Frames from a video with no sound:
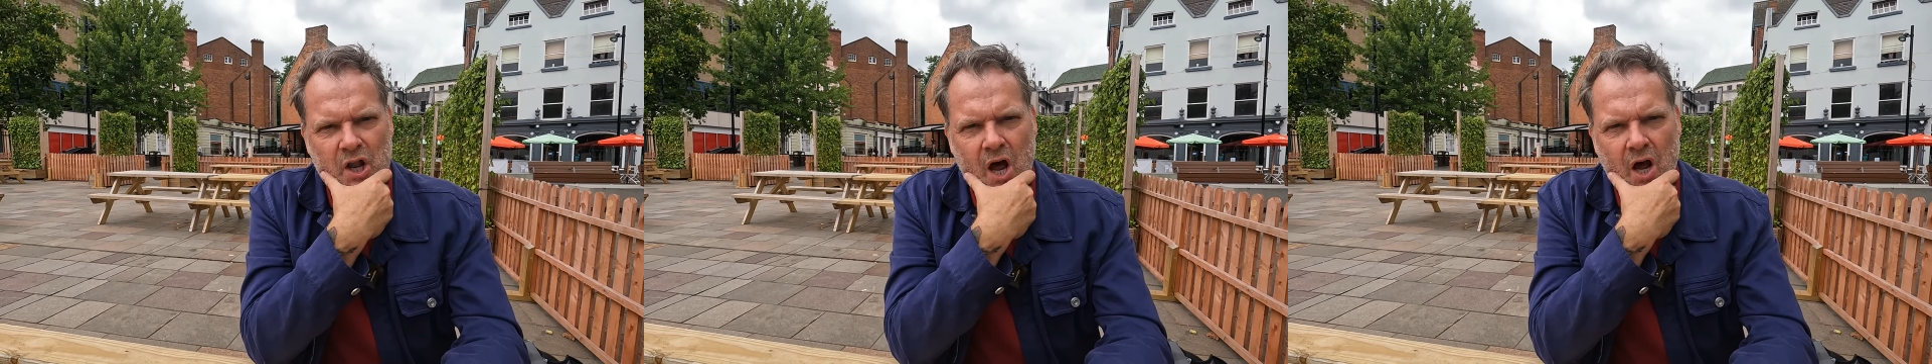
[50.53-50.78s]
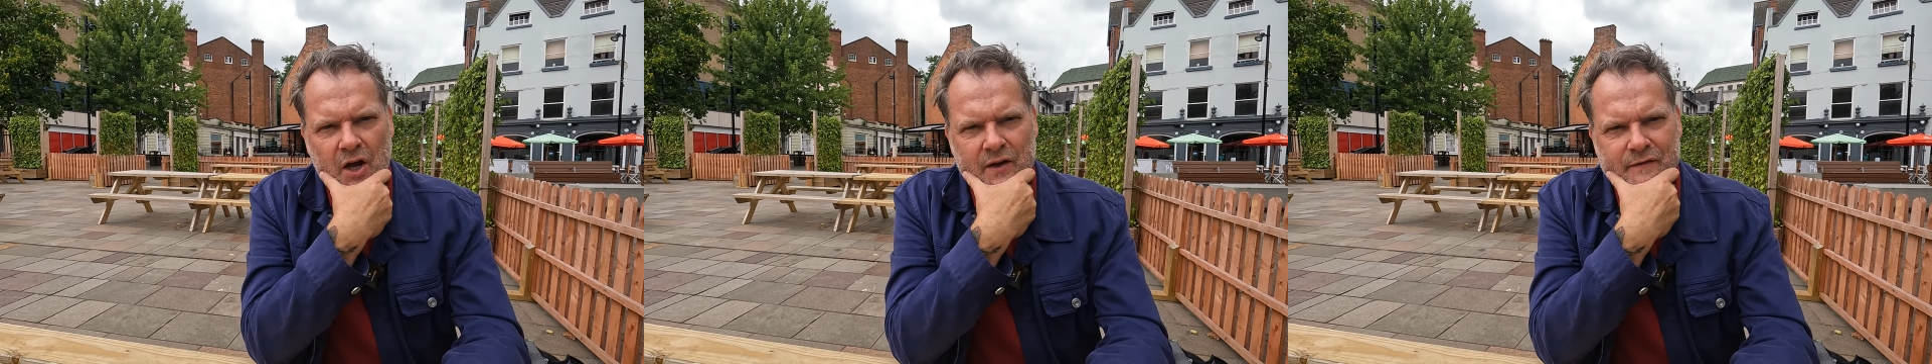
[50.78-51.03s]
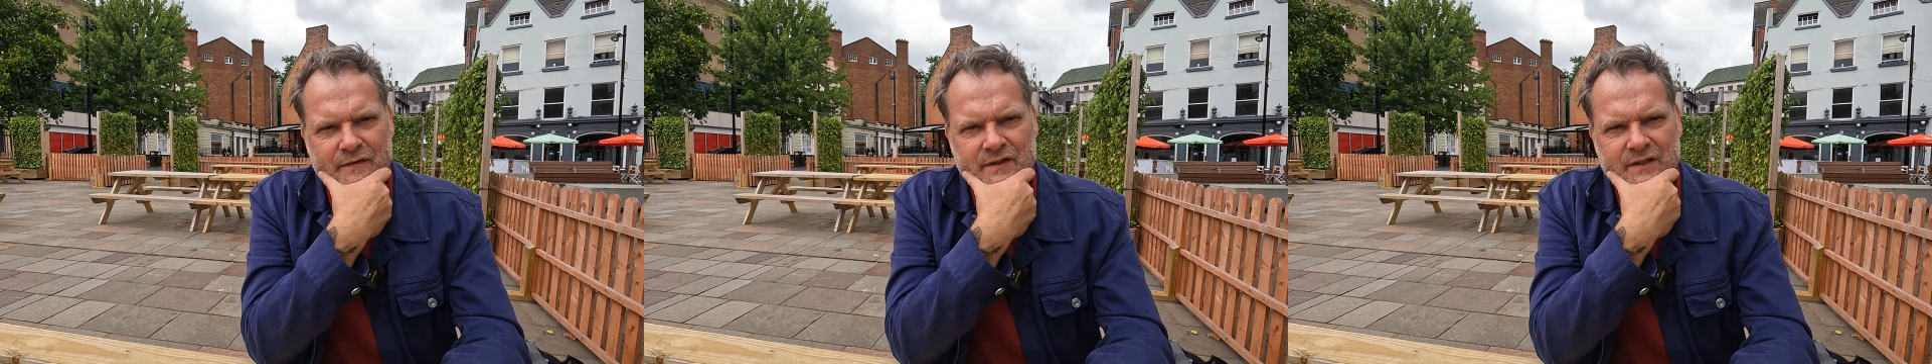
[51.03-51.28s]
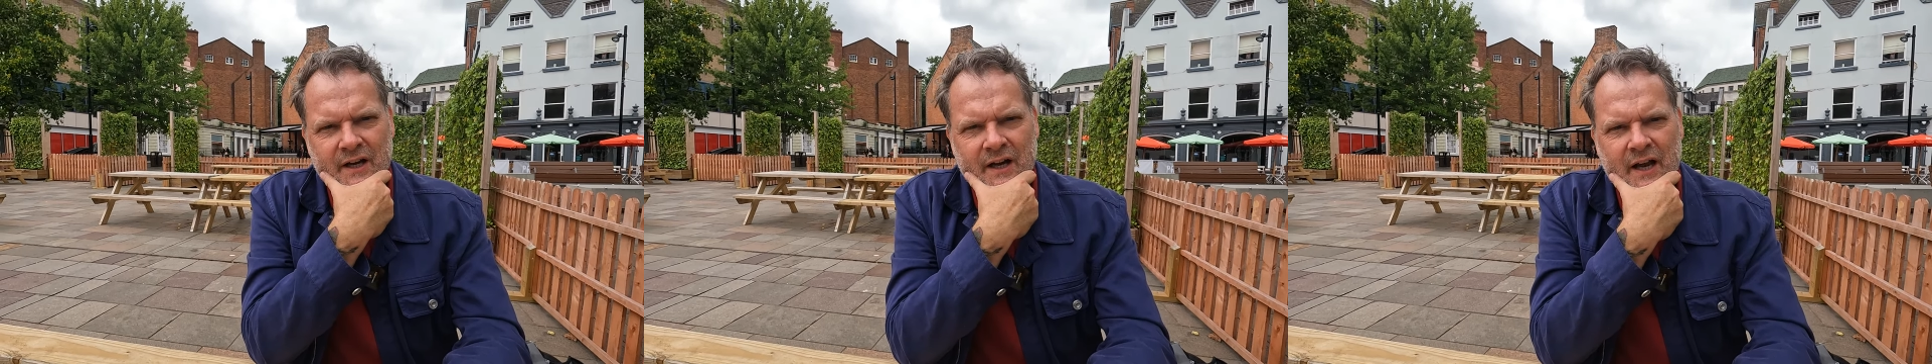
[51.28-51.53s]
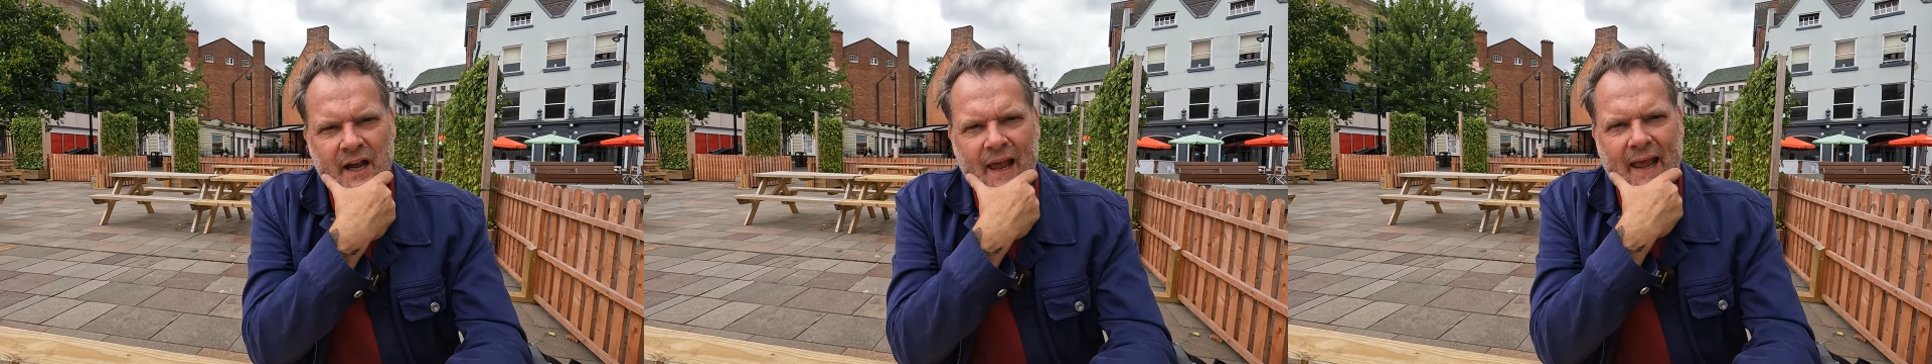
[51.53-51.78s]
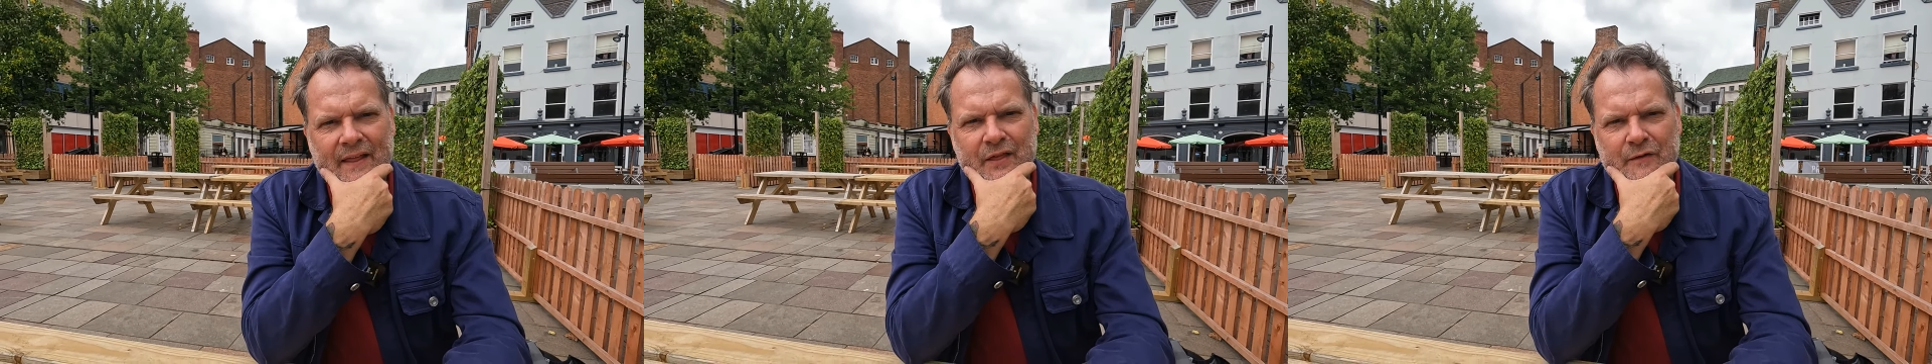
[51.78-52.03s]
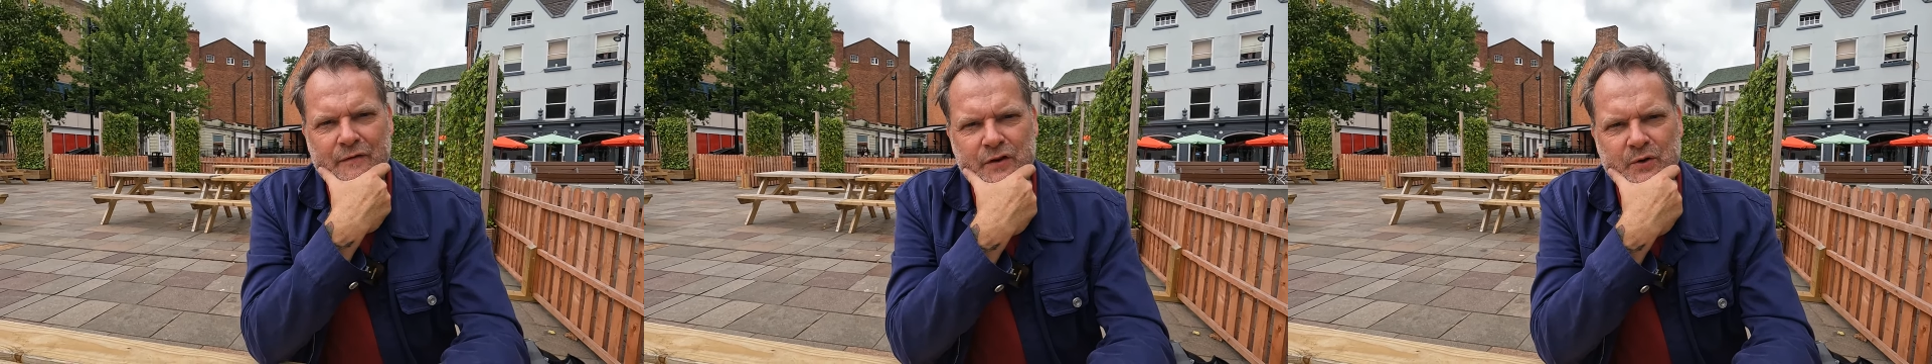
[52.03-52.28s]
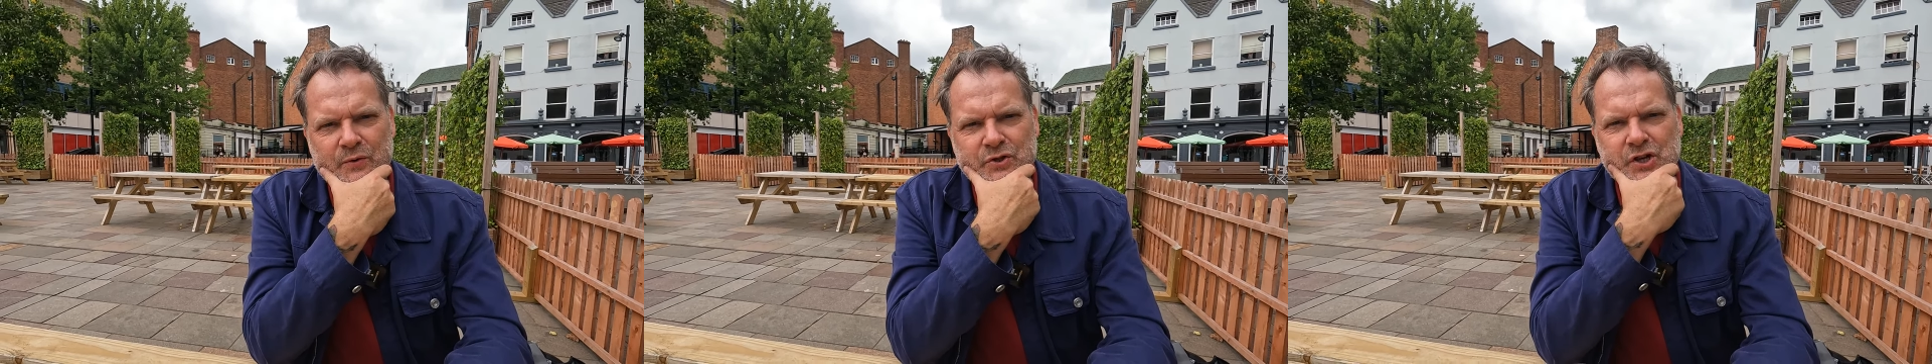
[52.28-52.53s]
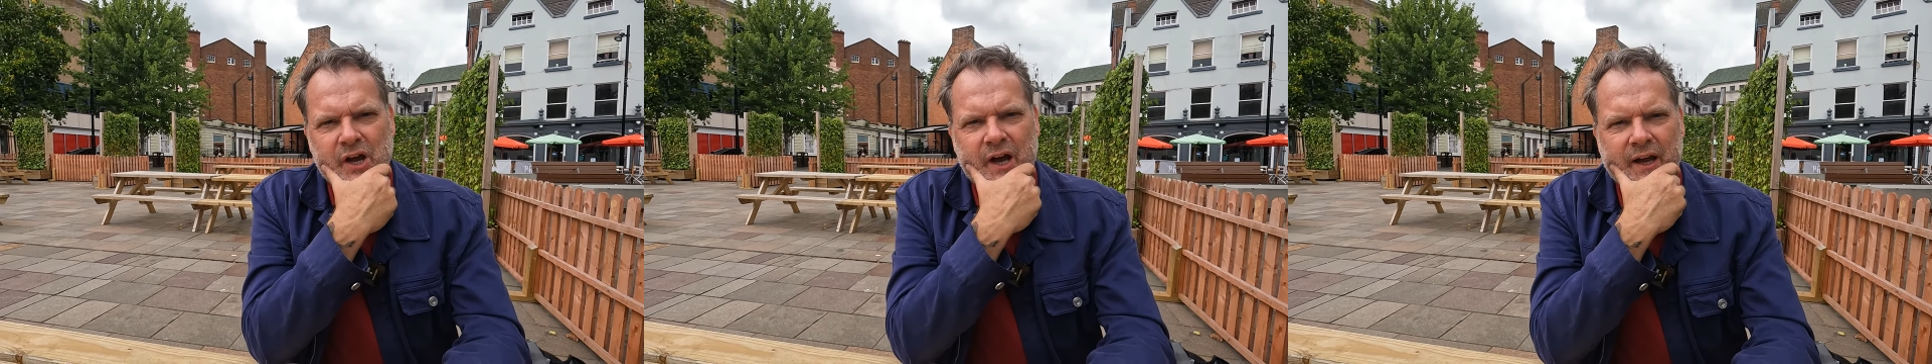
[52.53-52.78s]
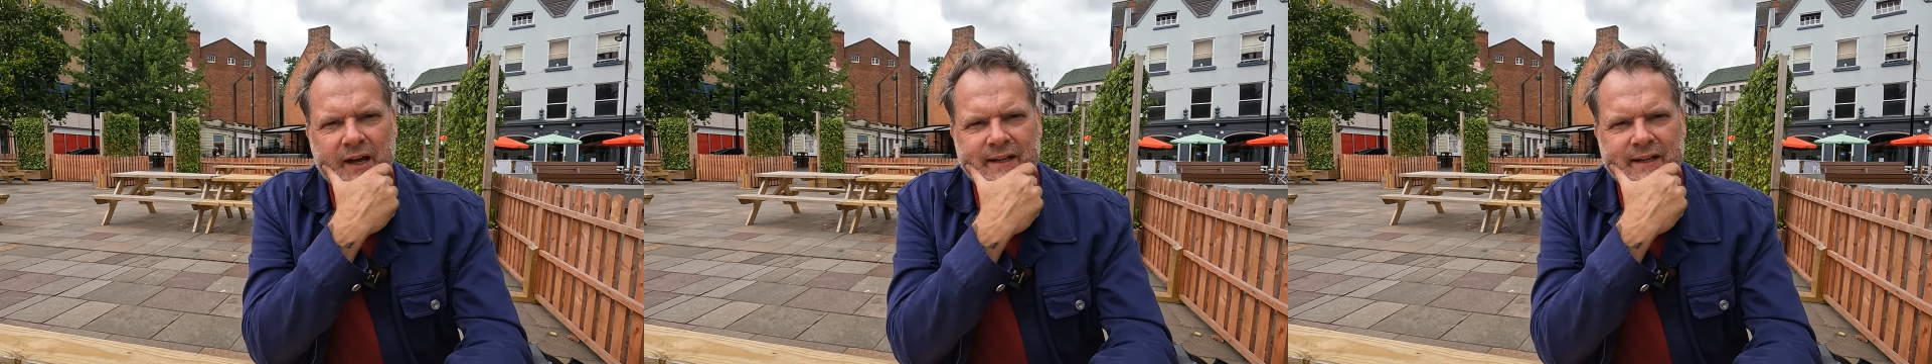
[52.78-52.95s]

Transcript: lives in the future.